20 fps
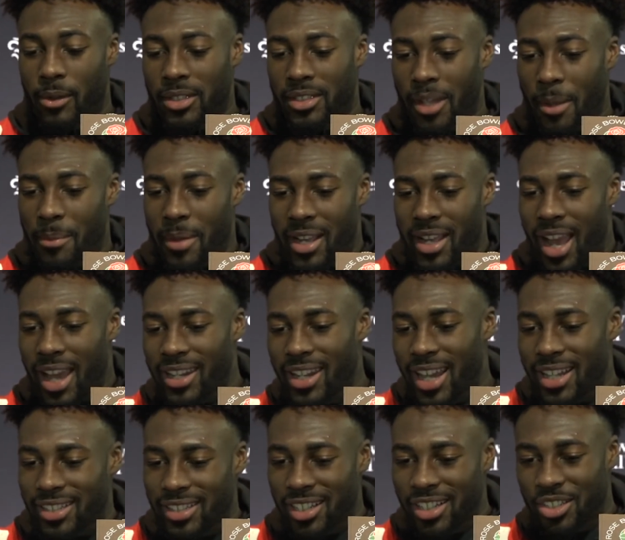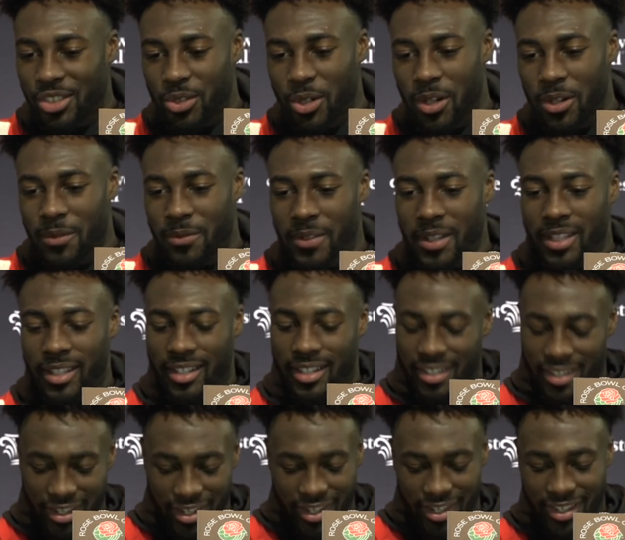So Buckeye Nation, is Jordan
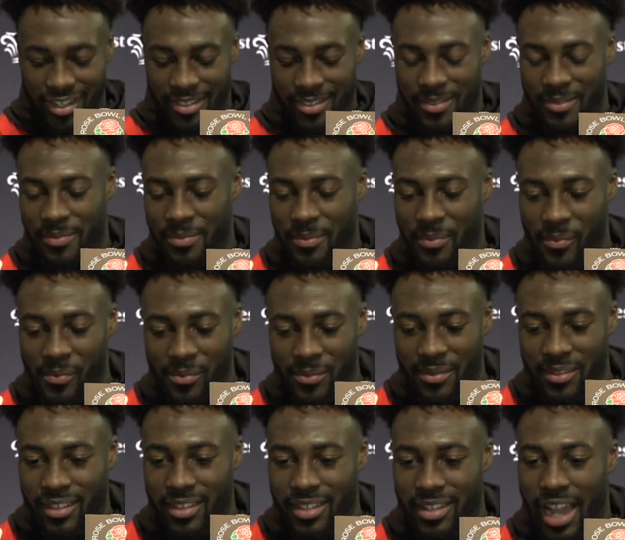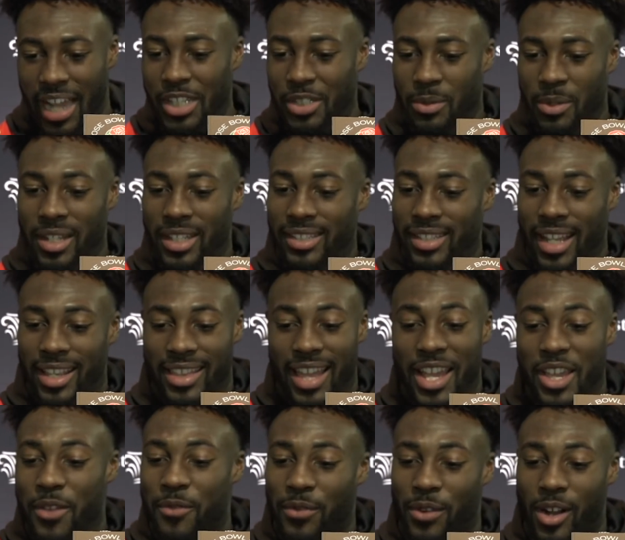Fuller. I just want to say
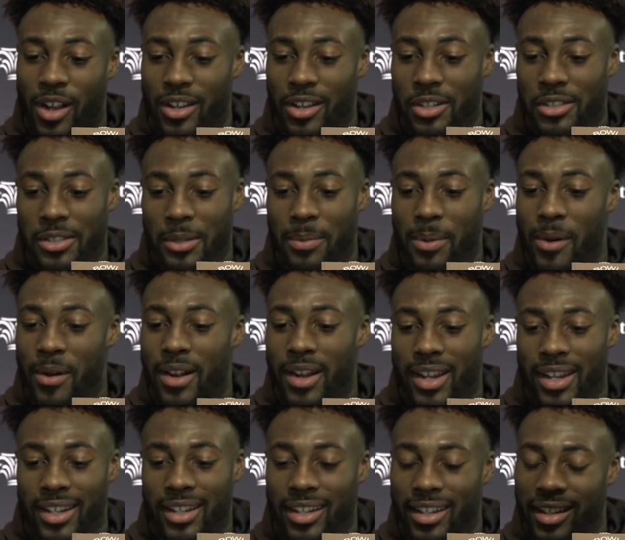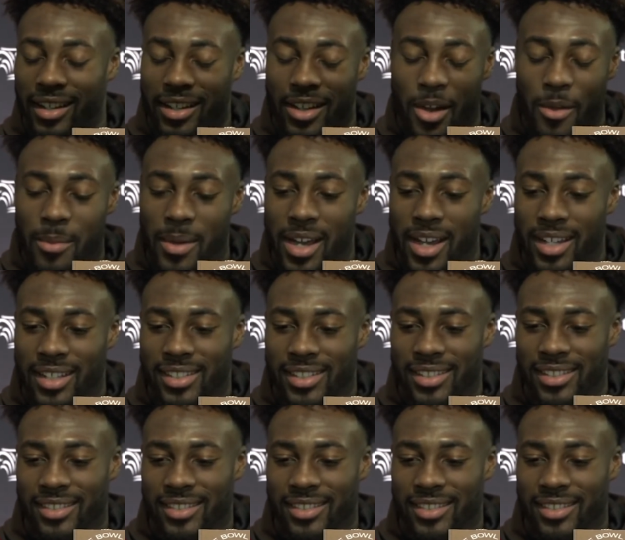thank you for all your support, and go Bucks.